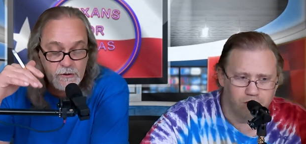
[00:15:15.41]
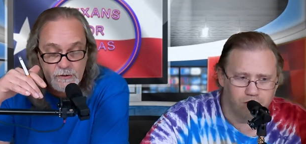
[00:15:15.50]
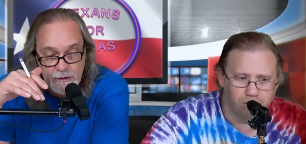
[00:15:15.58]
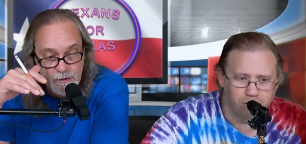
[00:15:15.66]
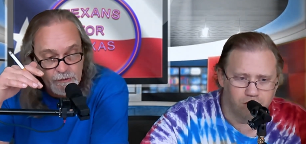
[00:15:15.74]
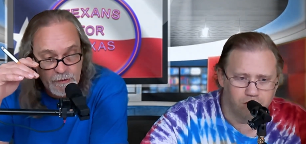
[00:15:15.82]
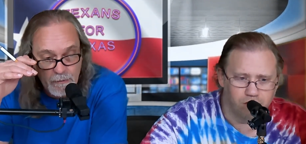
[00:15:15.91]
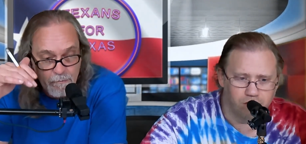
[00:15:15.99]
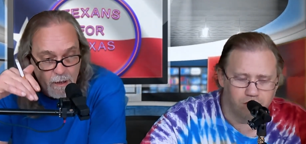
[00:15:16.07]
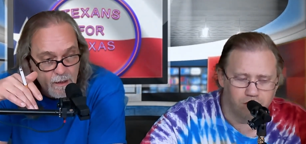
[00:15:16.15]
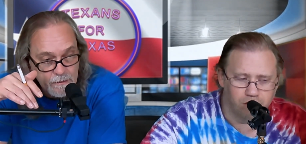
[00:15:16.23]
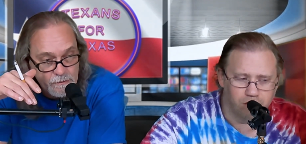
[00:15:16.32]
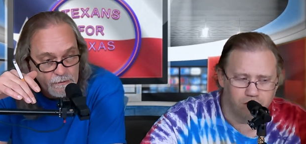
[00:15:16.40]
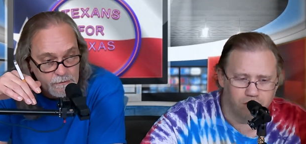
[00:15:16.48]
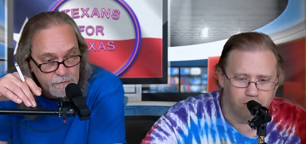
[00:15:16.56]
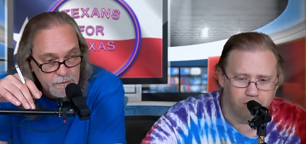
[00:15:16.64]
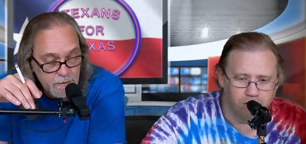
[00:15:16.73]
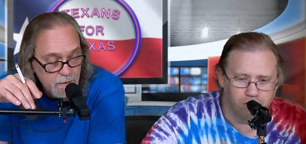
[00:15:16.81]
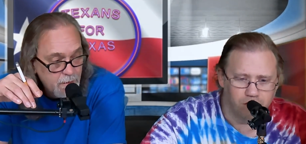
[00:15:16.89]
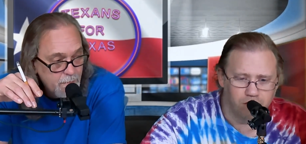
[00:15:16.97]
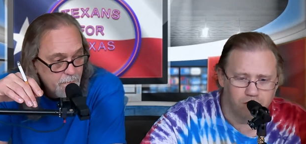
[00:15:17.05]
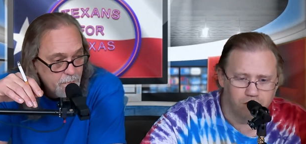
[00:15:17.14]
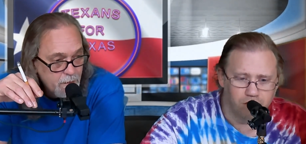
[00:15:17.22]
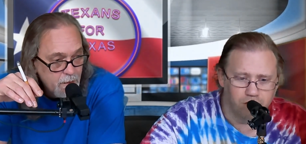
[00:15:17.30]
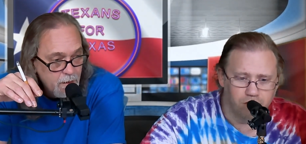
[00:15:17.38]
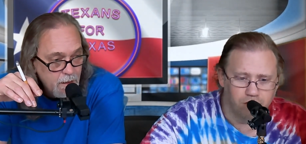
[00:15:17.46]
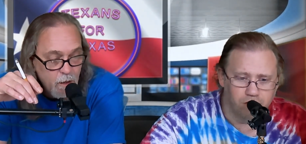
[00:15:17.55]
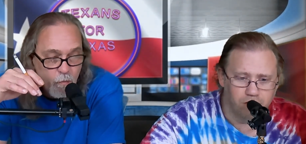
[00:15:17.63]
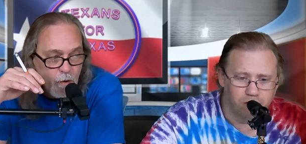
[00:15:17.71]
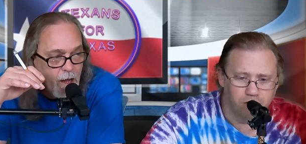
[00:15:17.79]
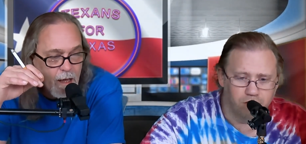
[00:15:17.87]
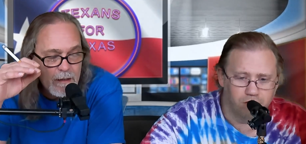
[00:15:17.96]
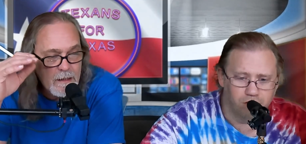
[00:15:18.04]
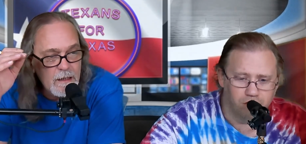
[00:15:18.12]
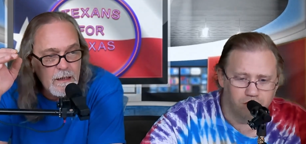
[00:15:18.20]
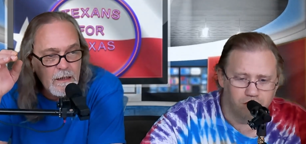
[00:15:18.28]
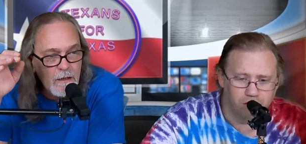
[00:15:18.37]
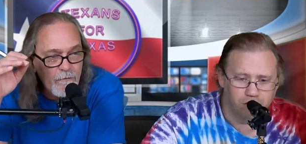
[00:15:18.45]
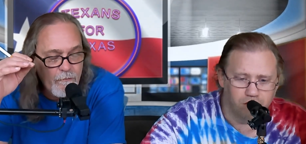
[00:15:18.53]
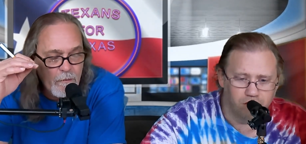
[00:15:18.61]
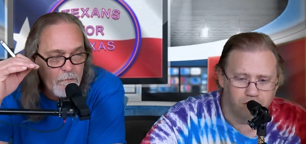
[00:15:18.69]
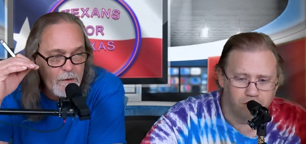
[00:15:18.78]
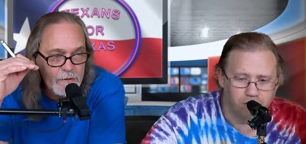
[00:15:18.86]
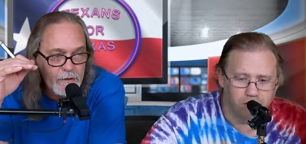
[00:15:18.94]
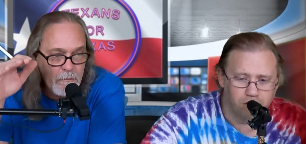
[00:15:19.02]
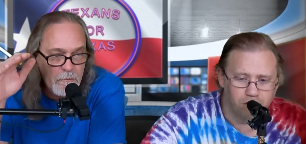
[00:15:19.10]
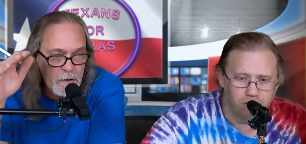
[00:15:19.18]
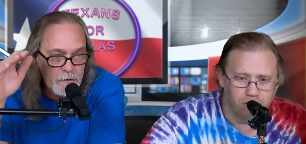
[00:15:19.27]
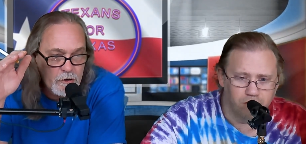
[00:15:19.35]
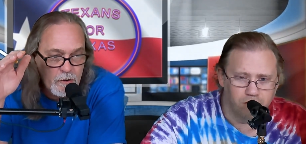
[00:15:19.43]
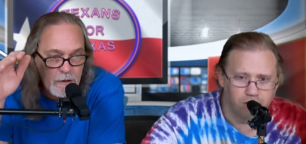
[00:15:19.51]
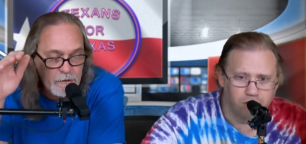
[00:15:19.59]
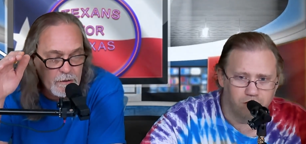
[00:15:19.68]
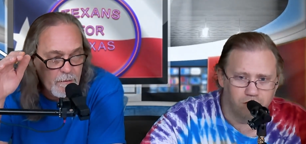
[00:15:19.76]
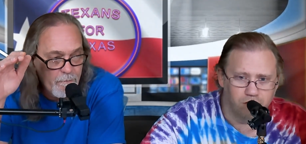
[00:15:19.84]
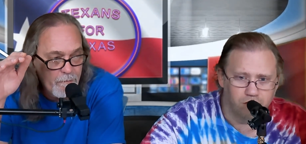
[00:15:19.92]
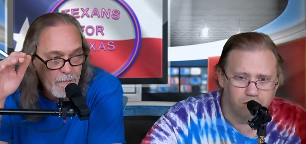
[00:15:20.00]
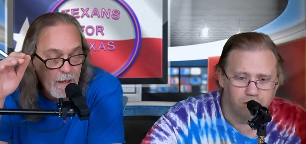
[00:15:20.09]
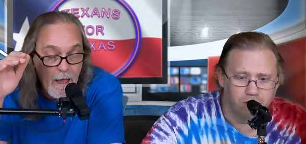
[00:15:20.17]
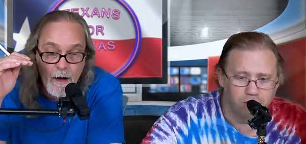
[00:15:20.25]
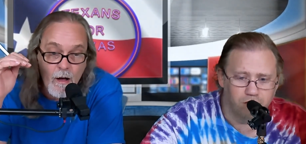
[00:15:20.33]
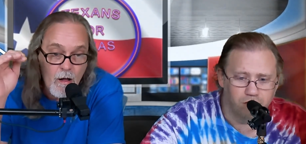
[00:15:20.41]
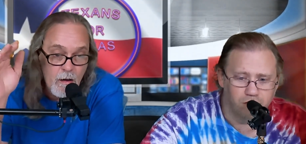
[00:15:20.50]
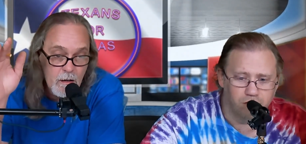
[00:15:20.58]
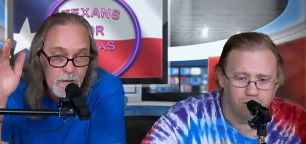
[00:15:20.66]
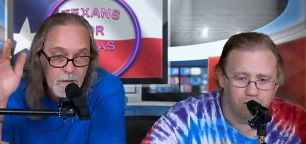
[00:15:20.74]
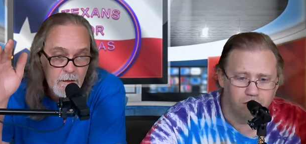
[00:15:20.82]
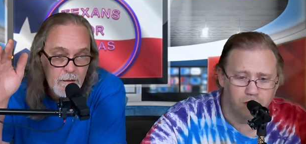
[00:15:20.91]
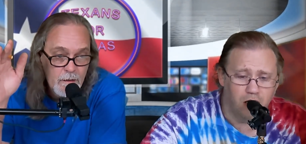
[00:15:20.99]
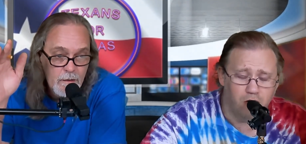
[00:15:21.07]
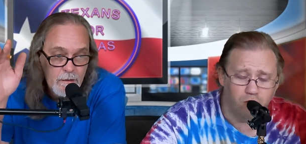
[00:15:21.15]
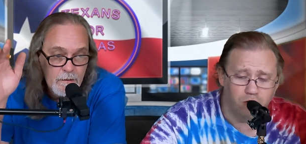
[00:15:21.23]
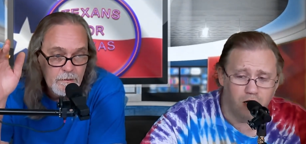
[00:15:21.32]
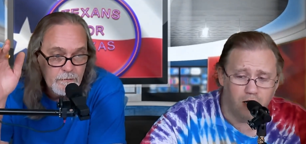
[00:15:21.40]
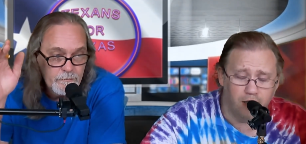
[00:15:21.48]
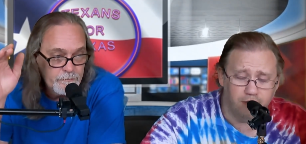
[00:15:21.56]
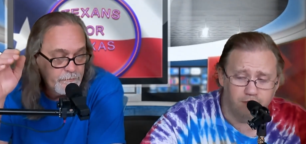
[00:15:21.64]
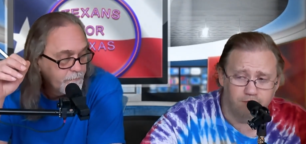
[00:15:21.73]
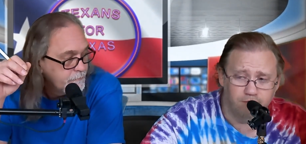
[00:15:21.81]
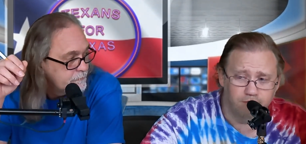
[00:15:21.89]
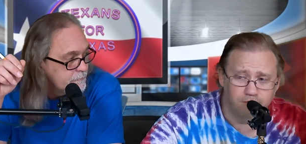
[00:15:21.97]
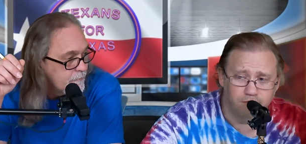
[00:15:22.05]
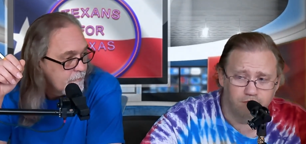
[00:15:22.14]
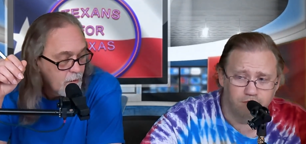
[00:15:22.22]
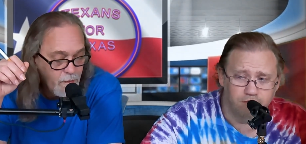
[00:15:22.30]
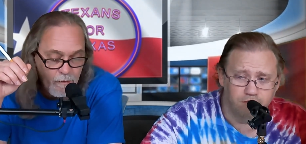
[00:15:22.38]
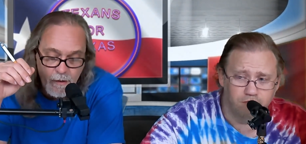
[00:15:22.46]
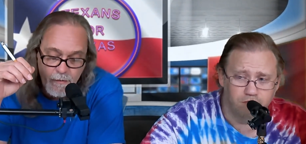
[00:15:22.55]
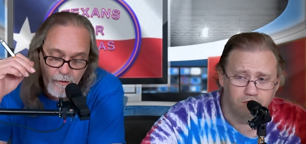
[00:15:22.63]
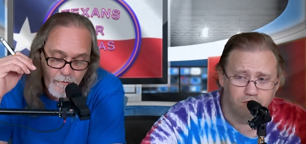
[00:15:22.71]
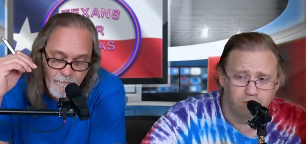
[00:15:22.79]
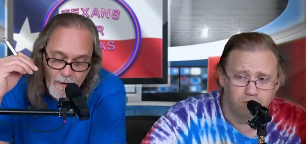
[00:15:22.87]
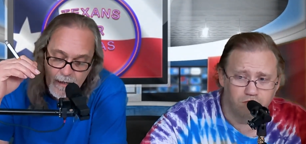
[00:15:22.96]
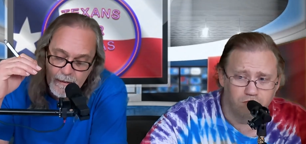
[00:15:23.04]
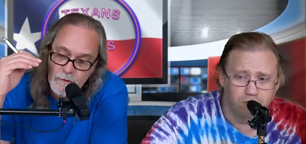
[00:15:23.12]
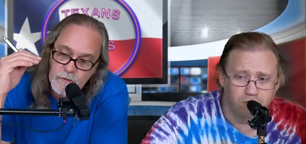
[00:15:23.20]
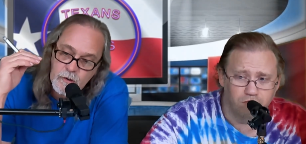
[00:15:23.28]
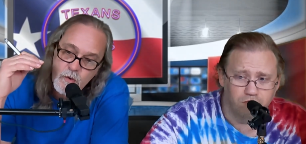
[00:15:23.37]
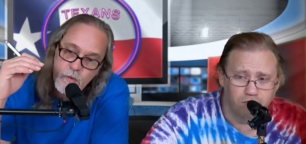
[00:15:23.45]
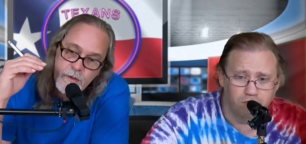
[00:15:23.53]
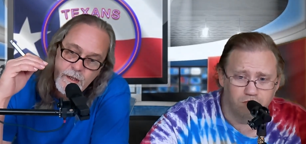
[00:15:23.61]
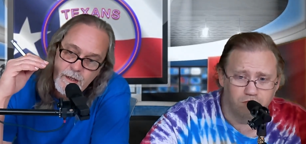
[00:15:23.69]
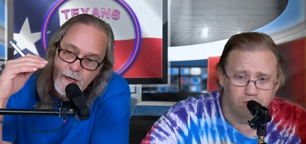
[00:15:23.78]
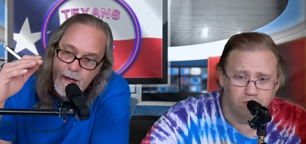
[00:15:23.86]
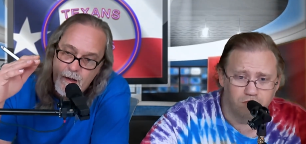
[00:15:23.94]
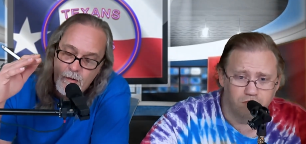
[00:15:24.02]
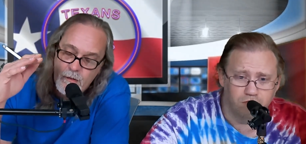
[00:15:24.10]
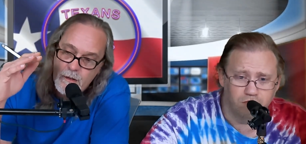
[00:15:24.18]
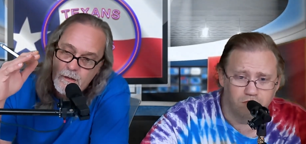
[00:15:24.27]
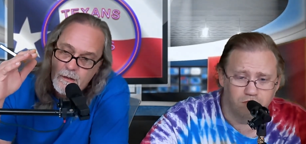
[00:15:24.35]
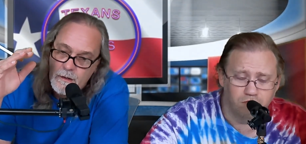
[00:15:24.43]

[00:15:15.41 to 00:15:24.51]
Speaker 1: citizen policies, and we're not getting it from this administration at all.
Speaker 2: No, we're not.
Speaker 1: They're they're fighting tooth and nail